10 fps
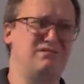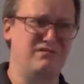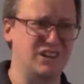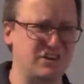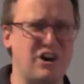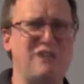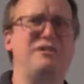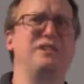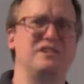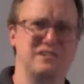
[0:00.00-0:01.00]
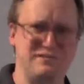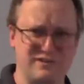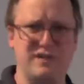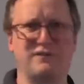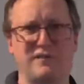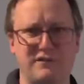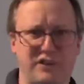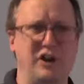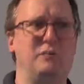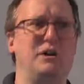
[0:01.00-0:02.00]
the awfulness of
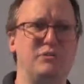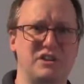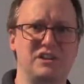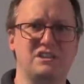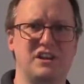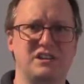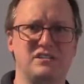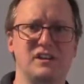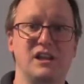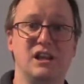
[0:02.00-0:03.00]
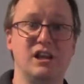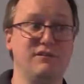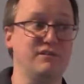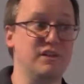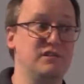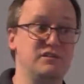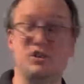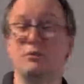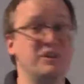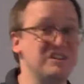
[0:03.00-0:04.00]
therapy with these things if the
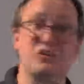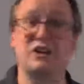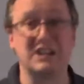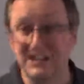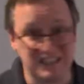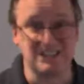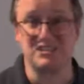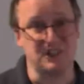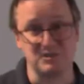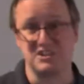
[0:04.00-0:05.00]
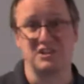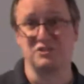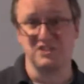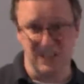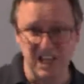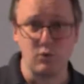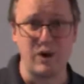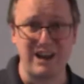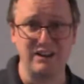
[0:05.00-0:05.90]
tumor isn't going to listen to those signals anyway.